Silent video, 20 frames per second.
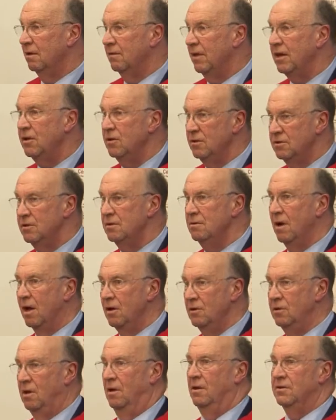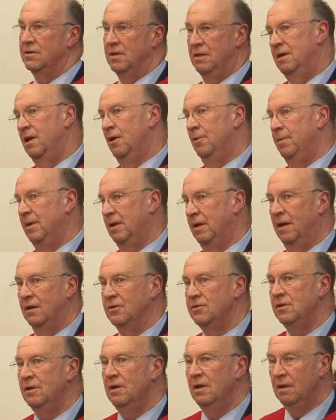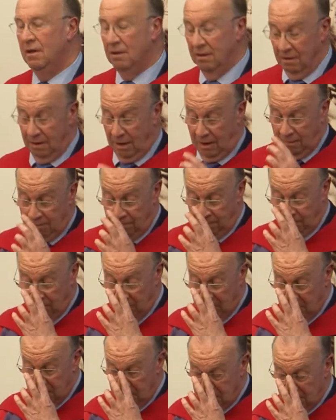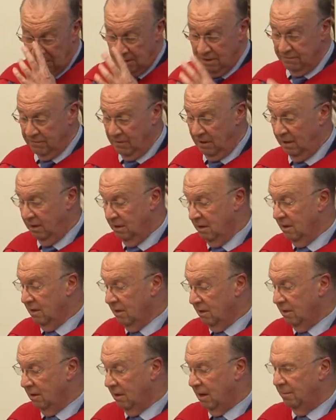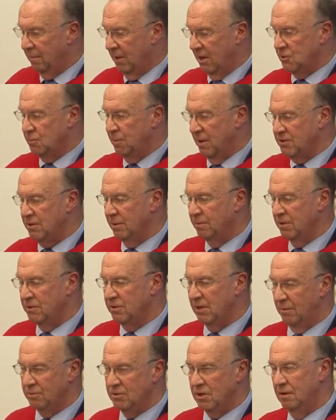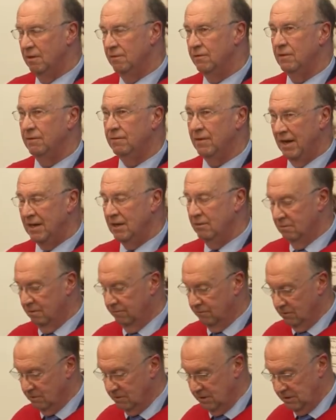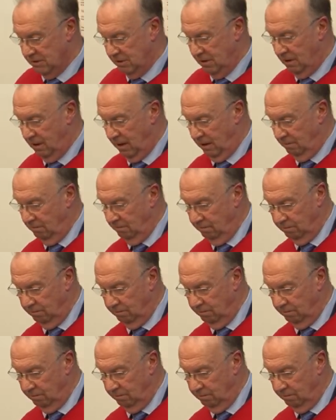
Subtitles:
they could do a lot in helping us deliver a much better perception of the value of good design.